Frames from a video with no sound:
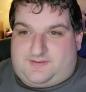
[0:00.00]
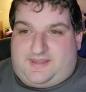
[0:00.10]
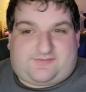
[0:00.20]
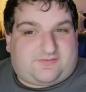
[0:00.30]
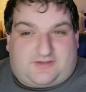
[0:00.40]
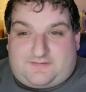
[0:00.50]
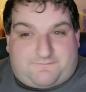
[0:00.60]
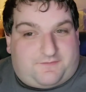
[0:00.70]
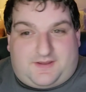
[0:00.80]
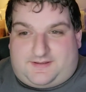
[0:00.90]
It's a ton
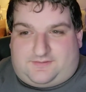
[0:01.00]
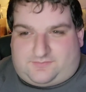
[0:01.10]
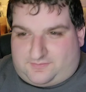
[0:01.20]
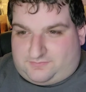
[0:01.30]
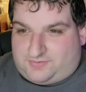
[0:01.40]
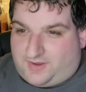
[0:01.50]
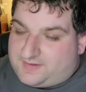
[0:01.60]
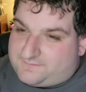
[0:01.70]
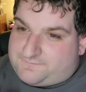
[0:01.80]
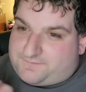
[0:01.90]
of fun. It's a
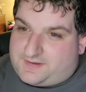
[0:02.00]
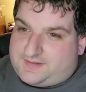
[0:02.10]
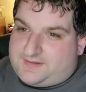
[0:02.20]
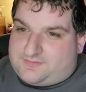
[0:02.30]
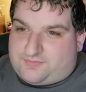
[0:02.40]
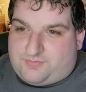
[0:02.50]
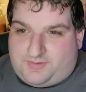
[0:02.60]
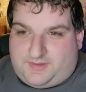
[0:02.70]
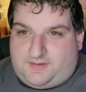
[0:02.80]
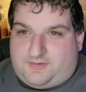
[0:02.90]

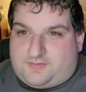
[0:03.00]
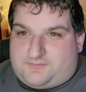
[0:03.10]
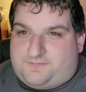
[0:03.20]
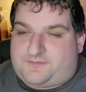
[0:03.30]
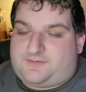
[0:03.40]
really good,